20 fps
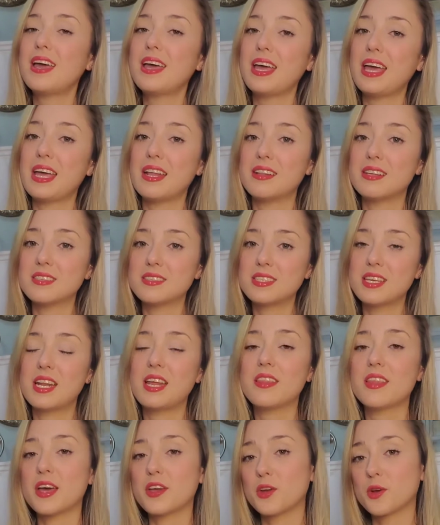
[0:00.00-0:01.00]
in the city
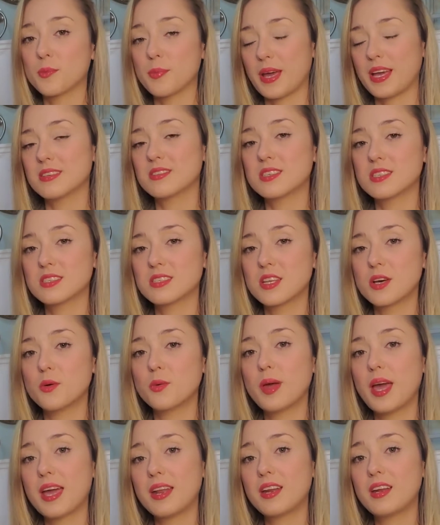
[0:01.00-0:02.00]
that your base is
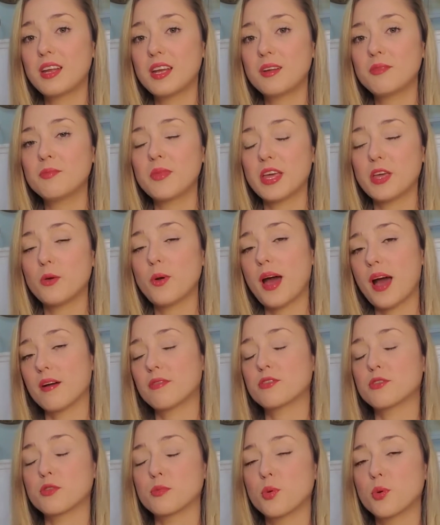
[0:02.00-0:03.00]
located in, that you have
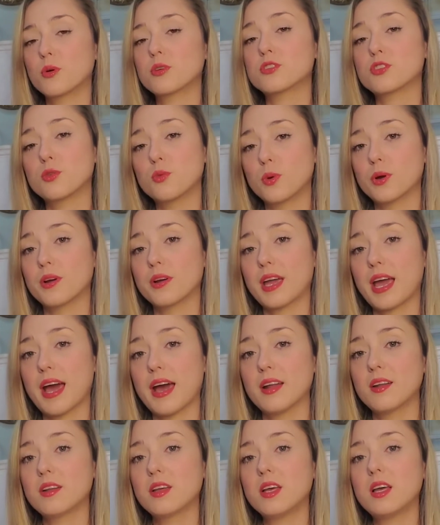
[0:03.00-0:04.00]
to report to work
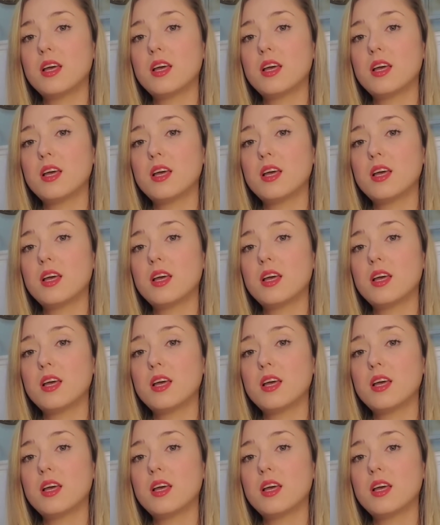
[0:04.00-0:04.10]
at,